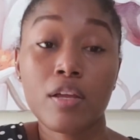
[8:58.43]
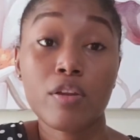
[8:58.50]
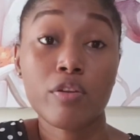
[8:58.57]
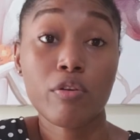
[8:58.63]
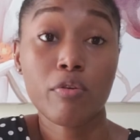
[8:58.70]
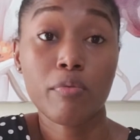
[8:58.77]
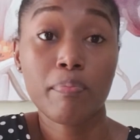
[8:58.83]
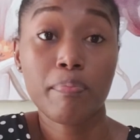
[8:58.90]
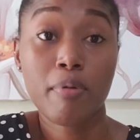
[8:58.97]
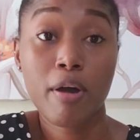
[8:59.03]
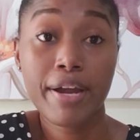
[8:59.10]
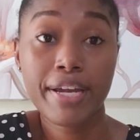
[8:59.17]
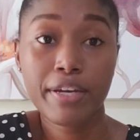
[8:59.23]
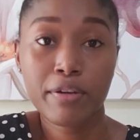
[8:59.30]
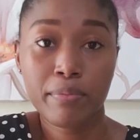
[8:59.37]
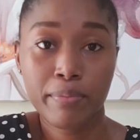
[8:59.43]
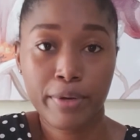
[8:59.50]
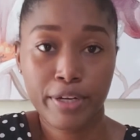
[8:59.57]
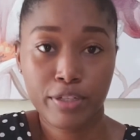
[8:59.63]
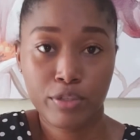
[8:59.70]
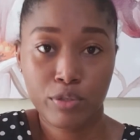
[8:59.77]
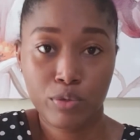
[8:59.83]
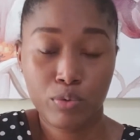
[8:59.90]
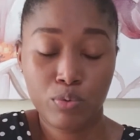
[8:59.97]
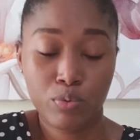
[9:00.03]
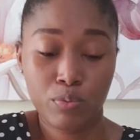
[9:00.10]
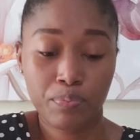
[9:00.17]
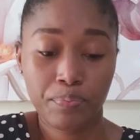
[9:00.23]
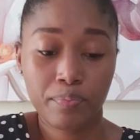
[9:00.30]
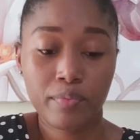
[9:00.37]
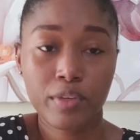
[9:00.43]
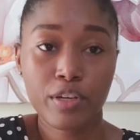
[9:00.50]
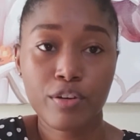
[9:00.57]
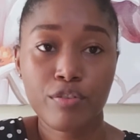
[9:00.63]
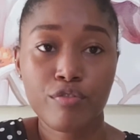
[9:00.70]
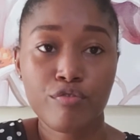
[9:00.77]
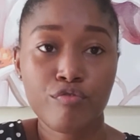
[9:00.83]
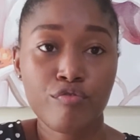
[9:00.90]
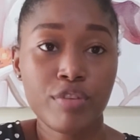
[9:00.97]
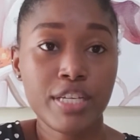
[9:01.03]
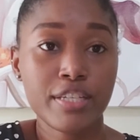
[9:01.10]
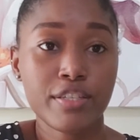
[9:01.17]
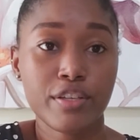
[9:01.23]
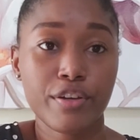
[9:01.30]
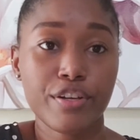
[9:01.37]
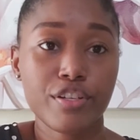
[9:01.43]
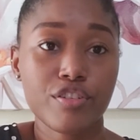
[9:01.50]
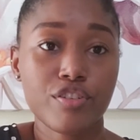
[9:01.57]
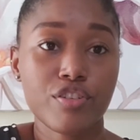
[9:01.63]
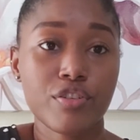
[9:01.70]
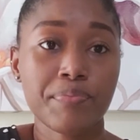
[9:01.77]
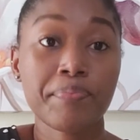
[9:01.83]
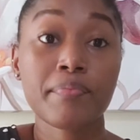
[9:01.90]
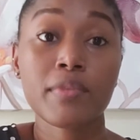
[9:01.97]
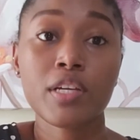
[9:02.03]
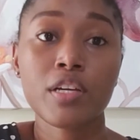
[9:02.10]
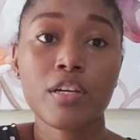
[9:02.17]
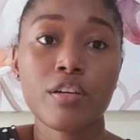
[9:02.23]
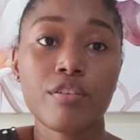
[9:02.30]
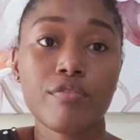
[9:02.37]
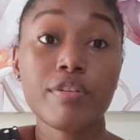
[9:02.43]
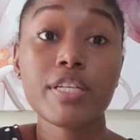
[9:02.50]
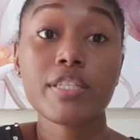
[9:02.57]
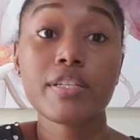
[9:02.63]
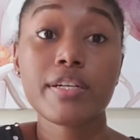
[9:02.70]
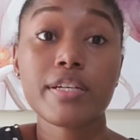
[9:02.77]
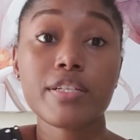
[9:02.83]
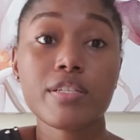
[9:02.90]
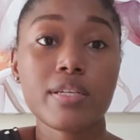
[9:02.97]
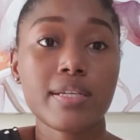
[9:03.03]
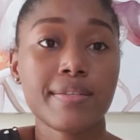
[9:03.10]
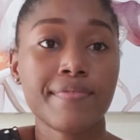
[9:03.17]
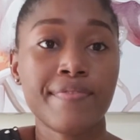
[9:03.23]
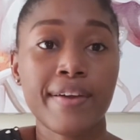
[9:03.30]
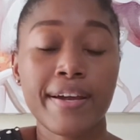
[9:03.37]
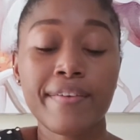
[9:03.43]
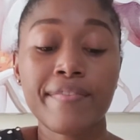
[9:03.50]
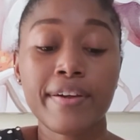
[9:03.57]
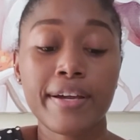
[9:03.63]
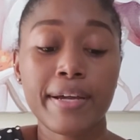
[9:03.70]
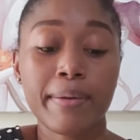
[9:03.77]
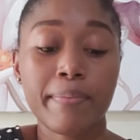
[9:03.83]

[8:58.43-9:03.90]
Now, point number 2, research. Research is very